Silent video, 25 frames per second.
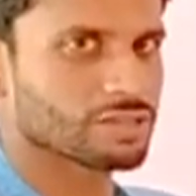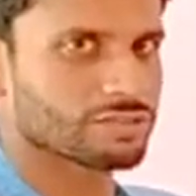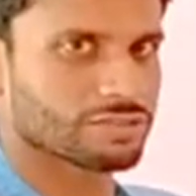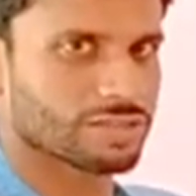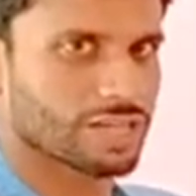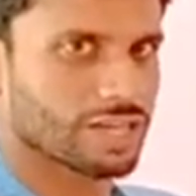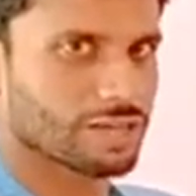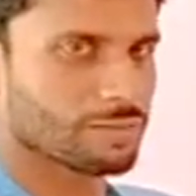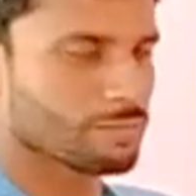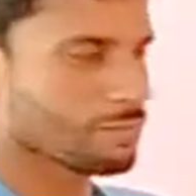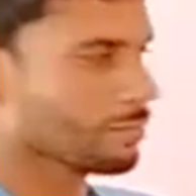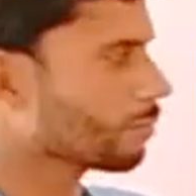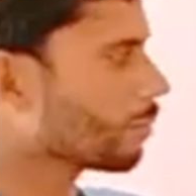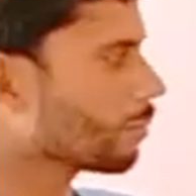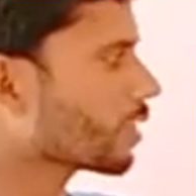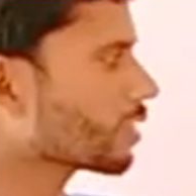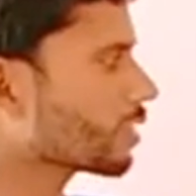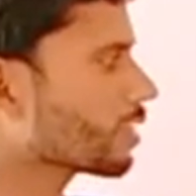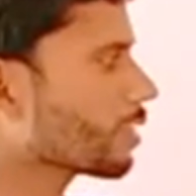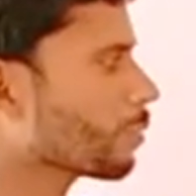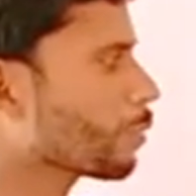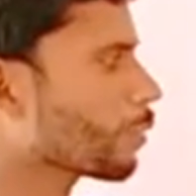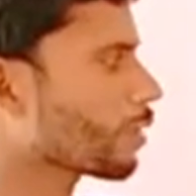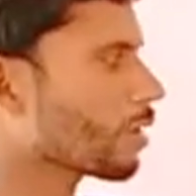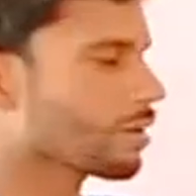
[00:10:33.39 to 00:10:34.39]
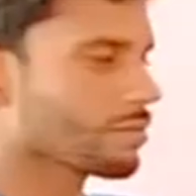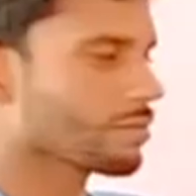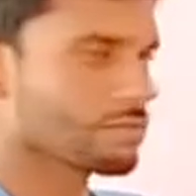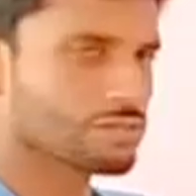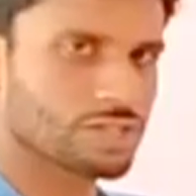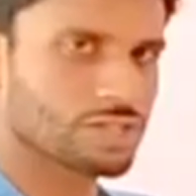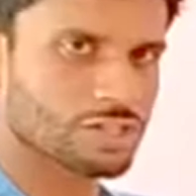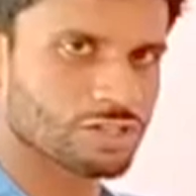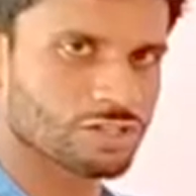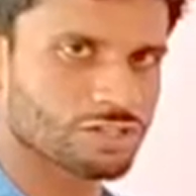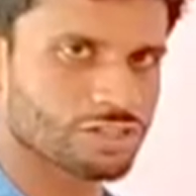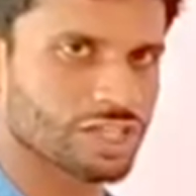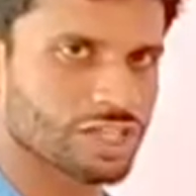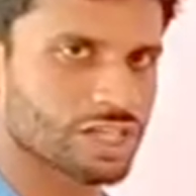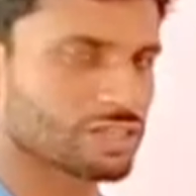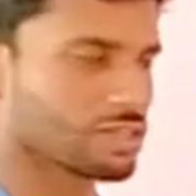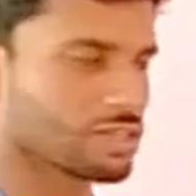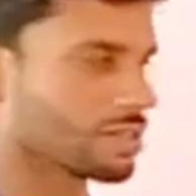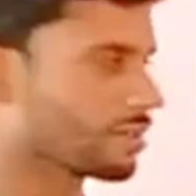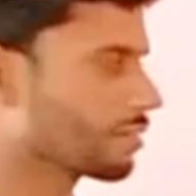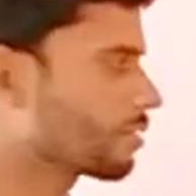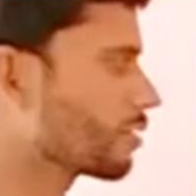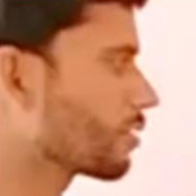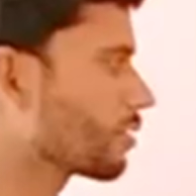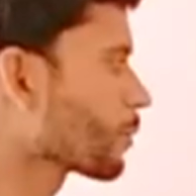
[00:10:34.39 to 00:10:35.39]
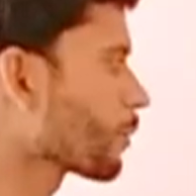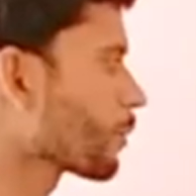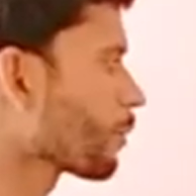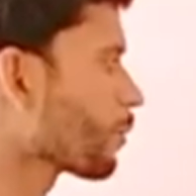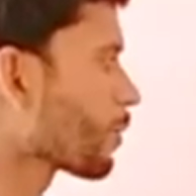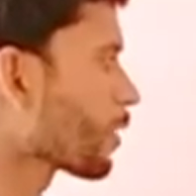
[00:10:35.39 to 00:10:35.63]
same, but the pronunciation changes.